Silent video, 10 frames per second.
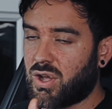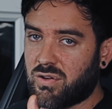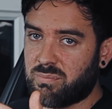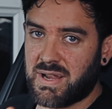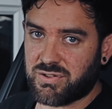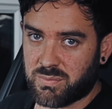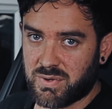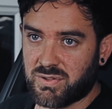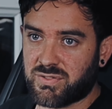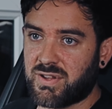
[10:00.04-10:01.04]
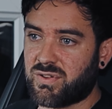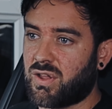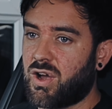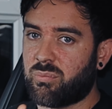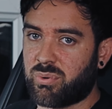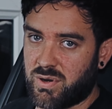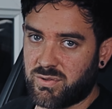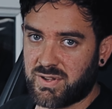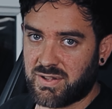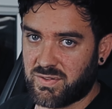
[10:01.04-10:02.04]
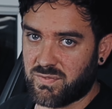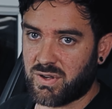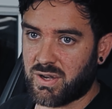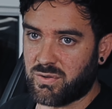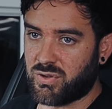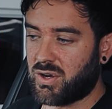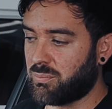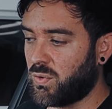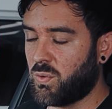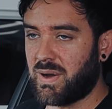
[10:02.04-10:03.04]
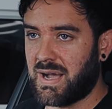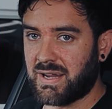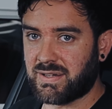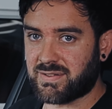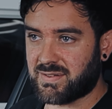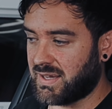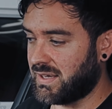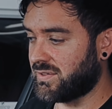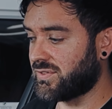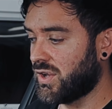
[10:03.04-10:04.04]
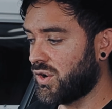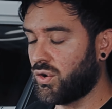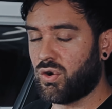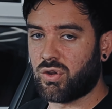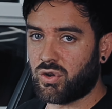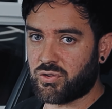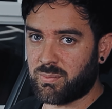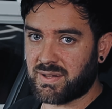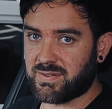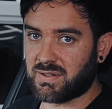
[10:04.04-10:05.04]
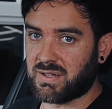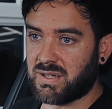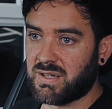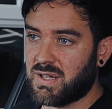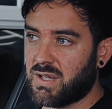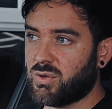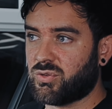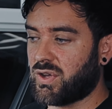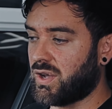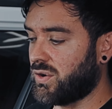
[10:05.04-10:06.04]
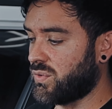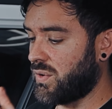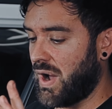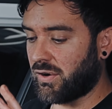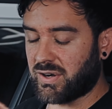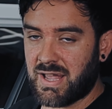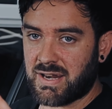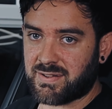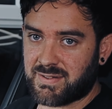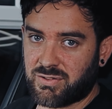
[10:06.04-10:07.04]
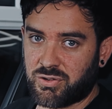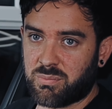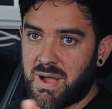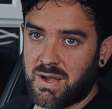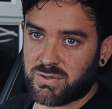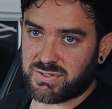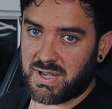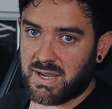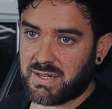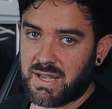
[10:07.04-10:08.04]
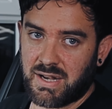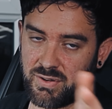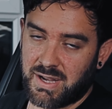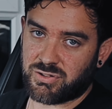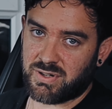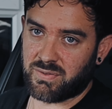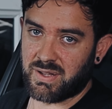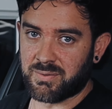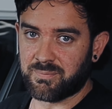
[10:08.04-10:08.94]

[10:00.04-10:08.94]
lot of measurements, there's a lot of processing that goes on all behind the scenes, all automatically. So I'm going to get this set up outside and I'll catch you out there.